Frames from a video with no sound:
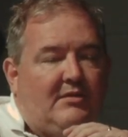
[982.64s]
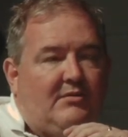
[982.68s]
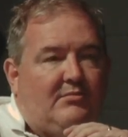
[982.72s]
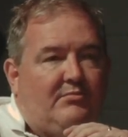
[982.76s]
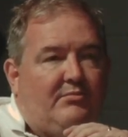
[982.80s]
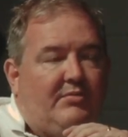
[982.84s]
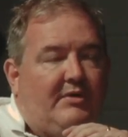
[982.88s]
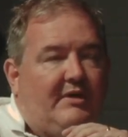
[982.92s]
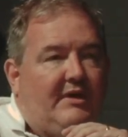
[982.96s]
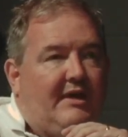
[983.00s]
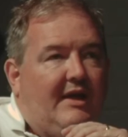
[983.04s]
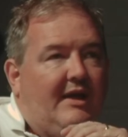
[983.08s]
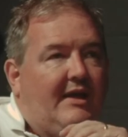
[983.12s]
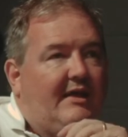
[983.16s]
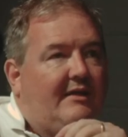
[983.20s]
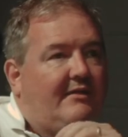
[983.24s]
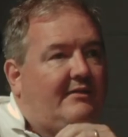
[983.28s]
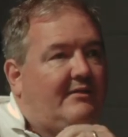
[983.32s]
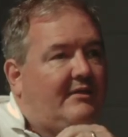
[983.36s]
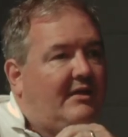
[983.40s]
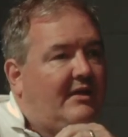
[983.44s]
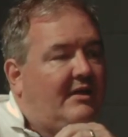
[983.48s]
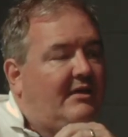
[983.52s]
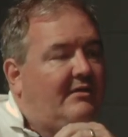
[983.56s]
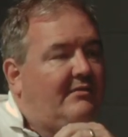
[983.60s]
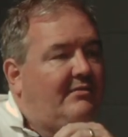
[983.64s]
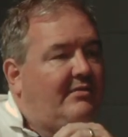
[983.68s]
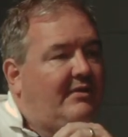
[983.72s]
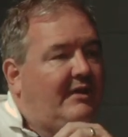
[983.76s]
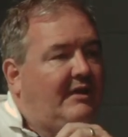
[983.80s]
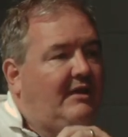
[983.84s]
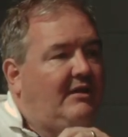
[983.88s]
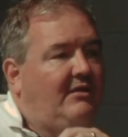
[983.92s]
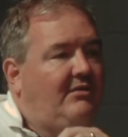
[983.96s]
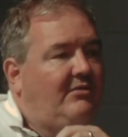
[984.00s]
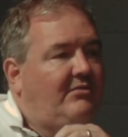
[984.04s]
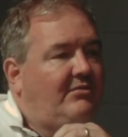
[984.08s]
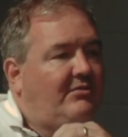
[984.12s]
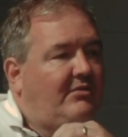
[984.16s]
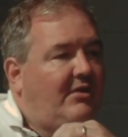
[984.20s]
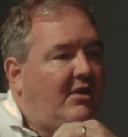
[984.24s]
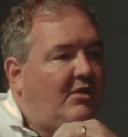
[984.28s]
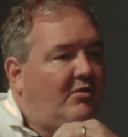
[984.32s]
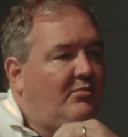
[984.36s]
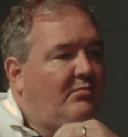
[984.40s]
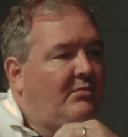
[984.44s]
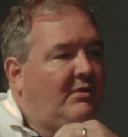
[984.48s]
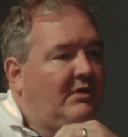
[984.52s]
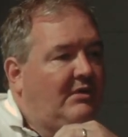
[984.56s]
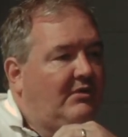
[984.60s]
thank you so
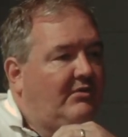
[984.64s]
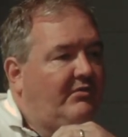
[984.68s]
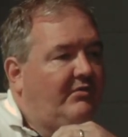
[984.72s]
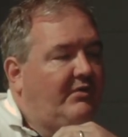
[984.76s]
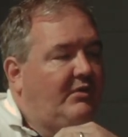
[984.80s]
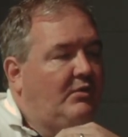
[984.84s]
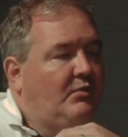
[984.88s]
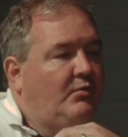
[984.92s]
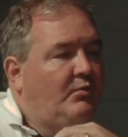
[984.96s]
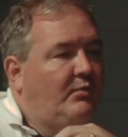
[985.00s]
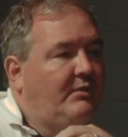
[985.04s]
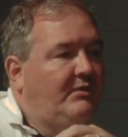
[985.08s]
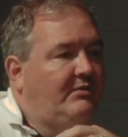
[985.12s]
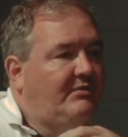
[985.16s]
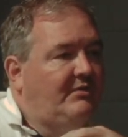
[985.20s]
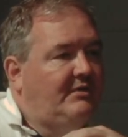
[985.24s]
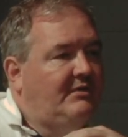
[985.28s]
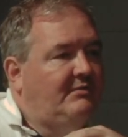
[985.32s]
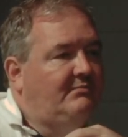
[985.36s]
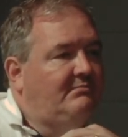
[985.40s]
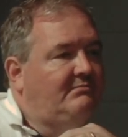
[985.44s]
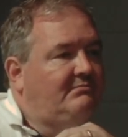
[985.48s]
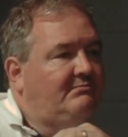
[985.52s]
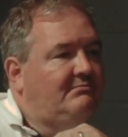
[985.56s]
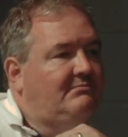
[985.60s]
much for your wisdom